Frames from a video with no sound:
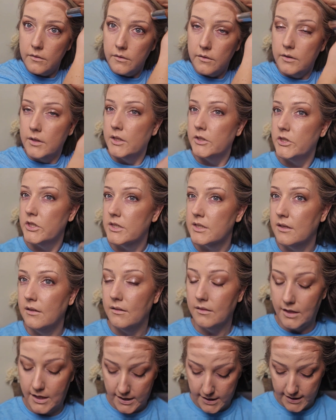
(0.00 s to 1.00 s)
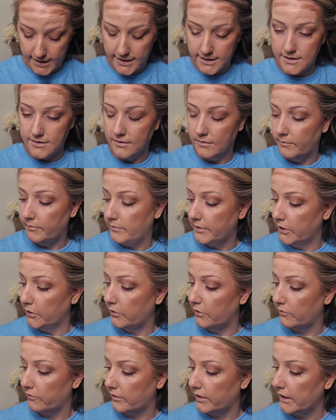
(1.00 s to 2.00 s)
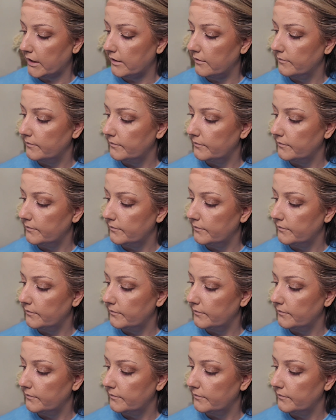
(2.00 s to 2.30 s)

It just glides beautifully.